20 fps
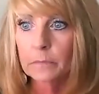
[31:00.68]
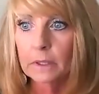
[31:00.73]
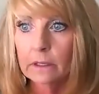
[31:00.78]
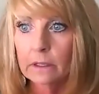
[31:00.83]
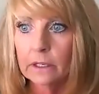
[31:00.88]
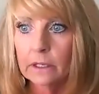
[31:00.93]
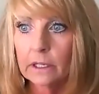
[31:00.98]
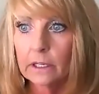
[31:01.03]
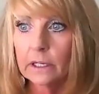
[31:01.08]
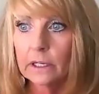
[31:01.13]

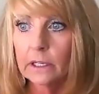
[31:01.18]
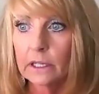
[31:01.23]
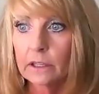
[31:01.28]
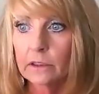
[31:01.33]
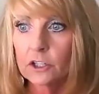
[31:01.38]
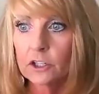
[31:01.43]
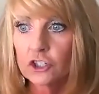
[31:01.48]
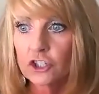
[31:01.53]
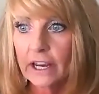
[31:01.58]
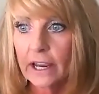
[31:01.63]
he in
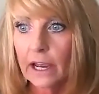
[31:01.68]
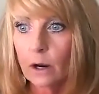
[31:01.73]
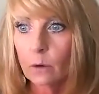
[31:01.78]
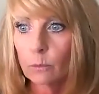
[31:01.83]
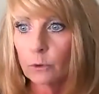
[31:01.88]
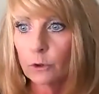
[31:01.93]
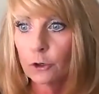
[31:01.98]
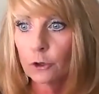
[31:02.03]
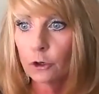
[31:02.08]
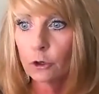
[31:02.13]
the chat
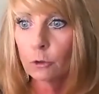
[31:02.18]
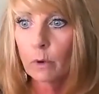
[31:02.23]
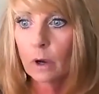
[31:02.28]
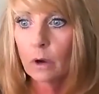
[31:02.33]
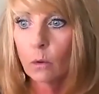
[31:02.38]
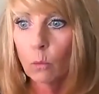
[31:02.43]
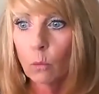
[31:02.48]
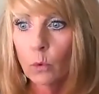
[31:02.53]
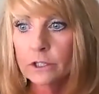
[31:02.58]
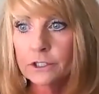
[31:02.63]
room
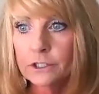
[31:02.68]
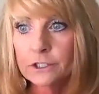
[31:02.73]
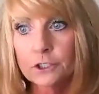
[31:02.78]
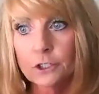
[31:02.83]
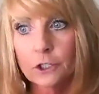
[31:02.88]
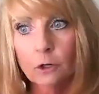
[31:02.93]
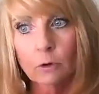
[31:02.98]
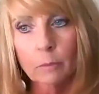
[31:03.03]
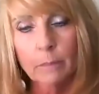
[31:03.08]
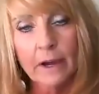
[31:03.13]
wants to
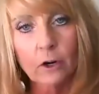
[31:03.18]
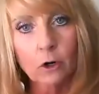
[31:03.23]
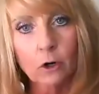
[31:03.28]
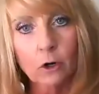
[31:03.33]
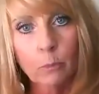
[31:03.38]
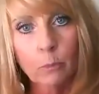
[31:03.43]
know about our